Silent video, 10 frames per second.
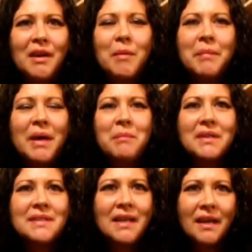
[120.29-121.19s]
I pay
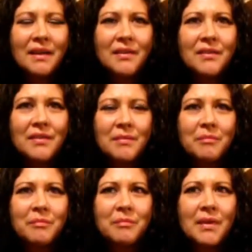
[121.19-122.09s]
my tax,
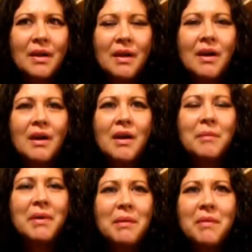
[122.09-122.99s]

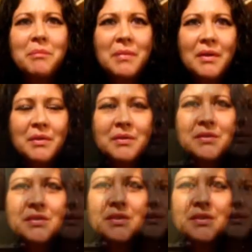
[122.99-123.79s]
I pay my bills.